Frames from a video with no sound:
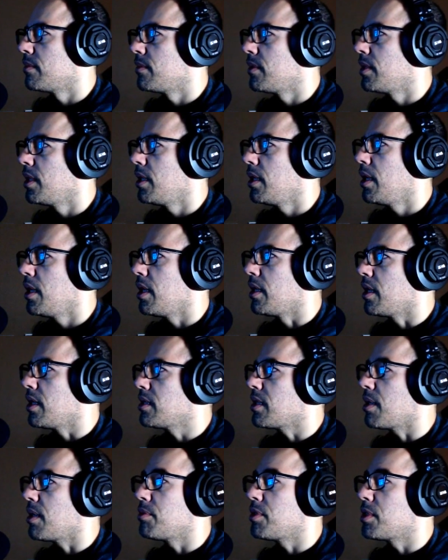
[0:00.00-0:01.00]
Unless
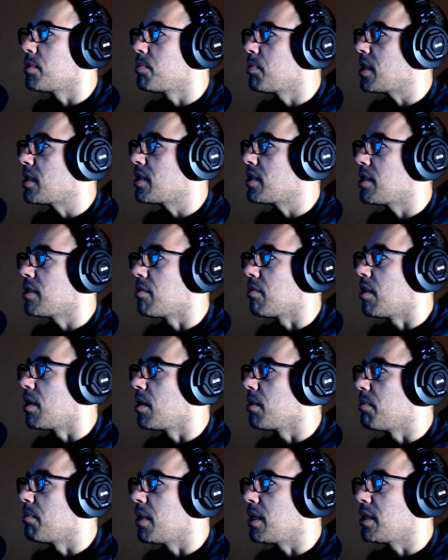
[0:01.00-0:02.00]
I'm just pressing the wrong
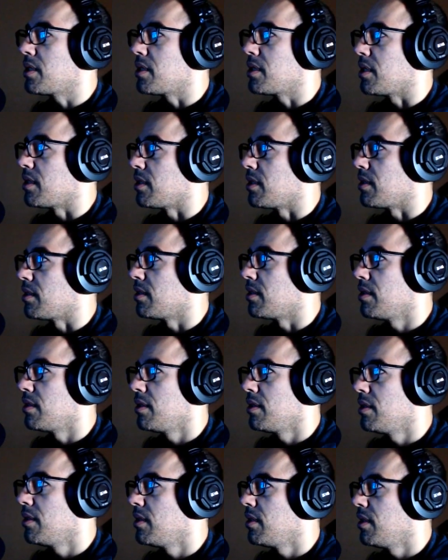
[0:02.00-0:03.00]
button.
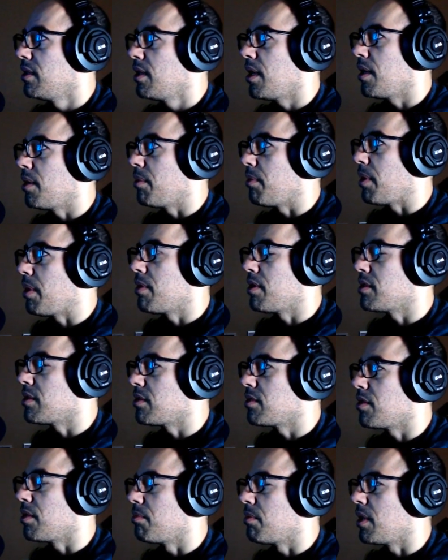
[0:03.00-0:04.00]
And maybe there's a certain
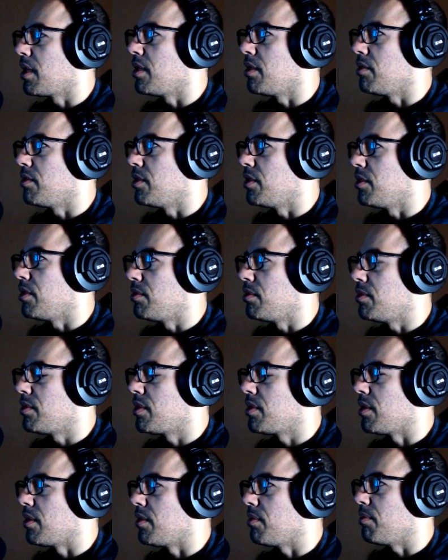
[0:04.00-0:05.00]
button you do to
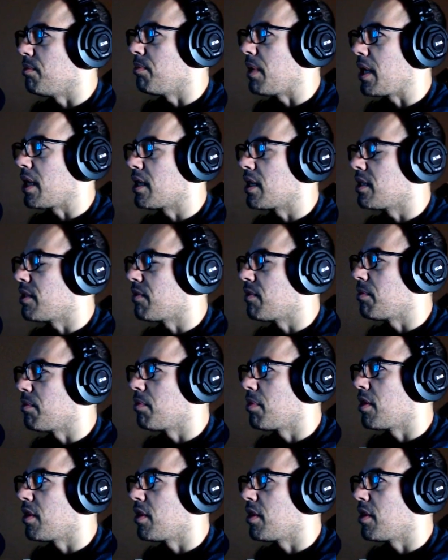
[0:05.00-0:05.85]
make a different party.